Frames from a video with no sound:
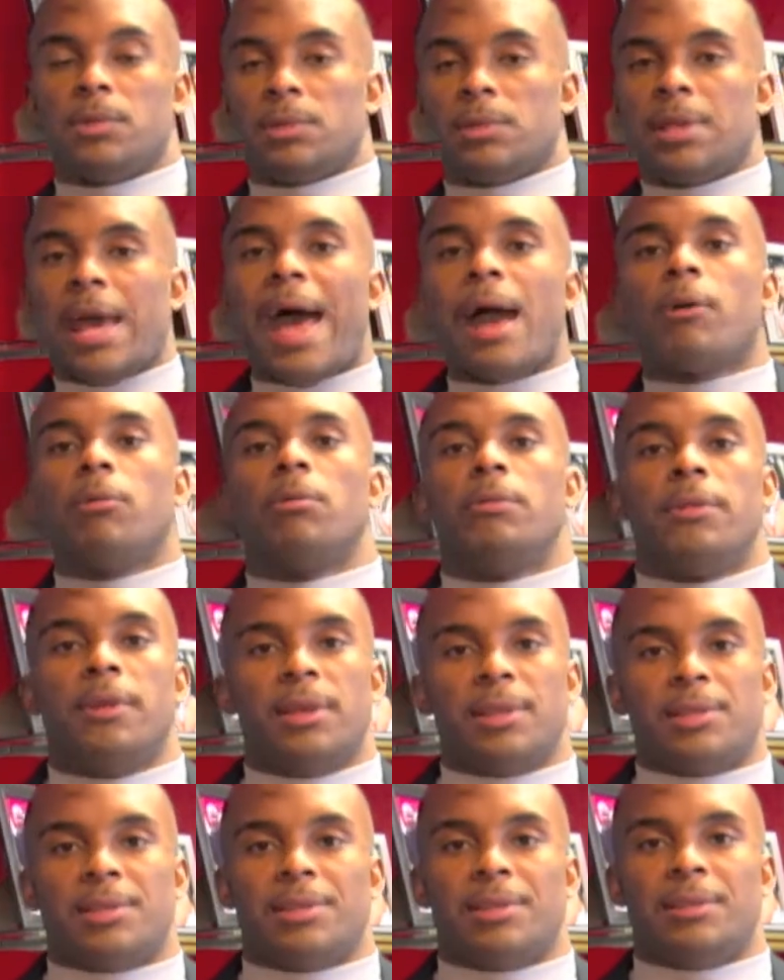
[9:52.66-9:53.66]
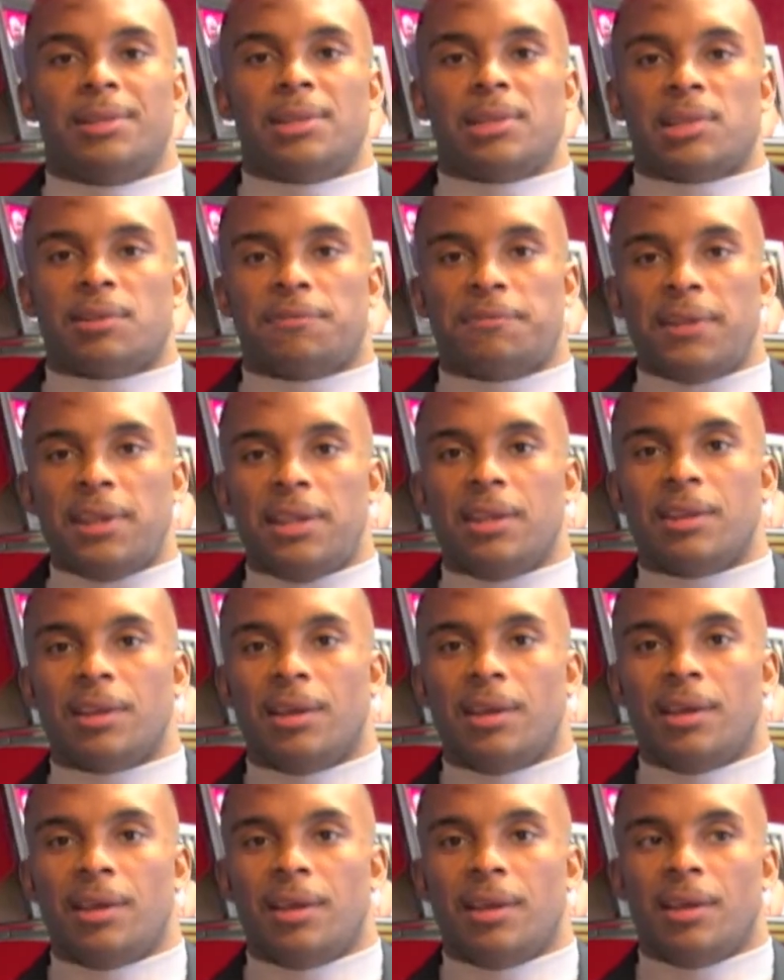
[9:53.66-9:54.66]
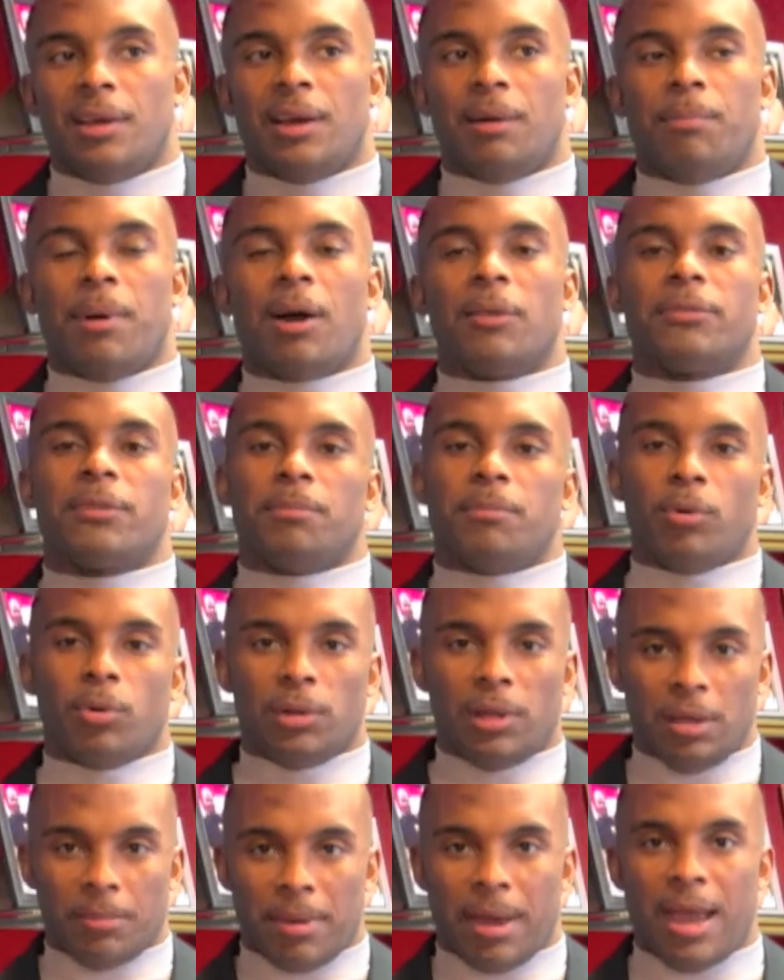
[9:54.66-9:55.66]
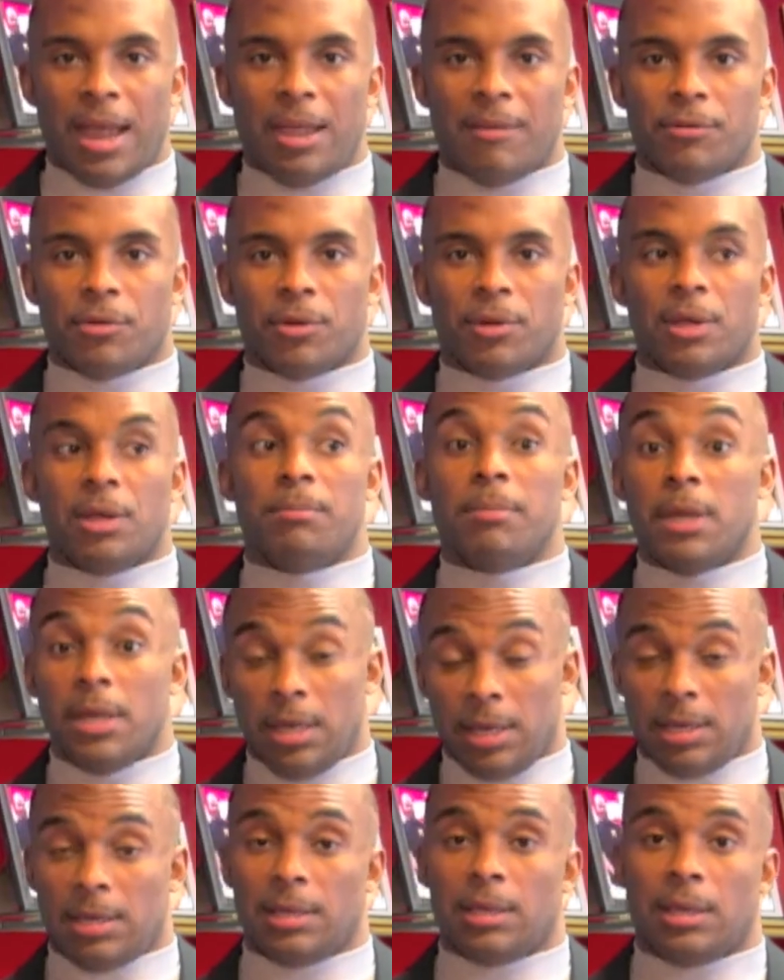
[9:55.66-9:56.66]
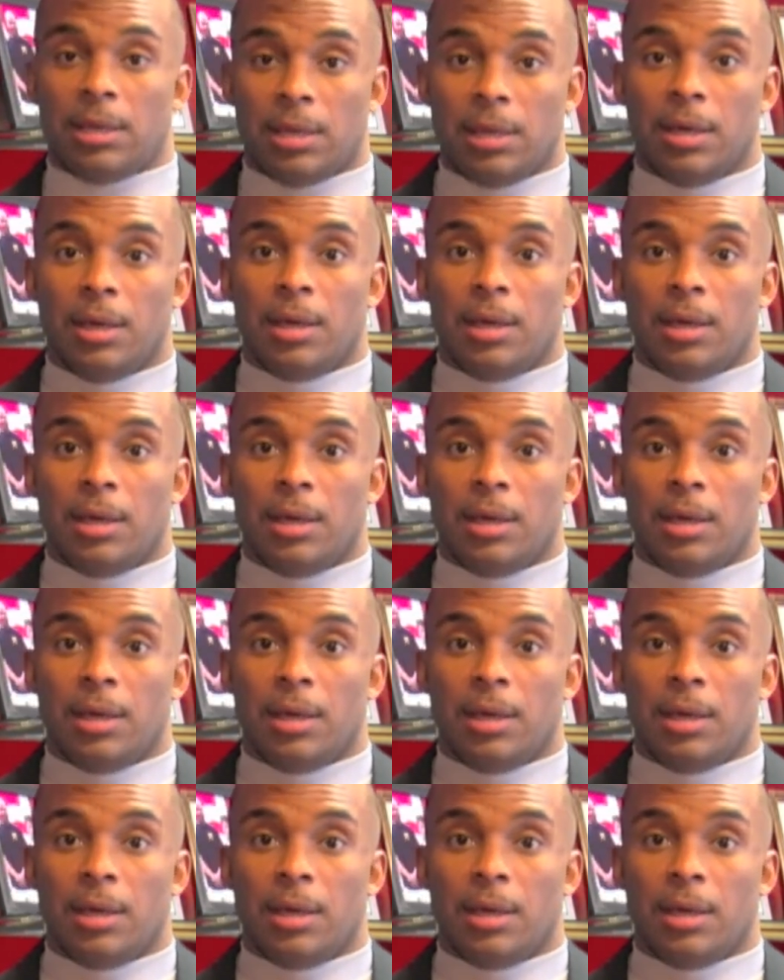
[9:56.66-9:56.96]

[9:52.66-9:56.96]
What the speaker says: tackle this feat about the bullying behavior immediately.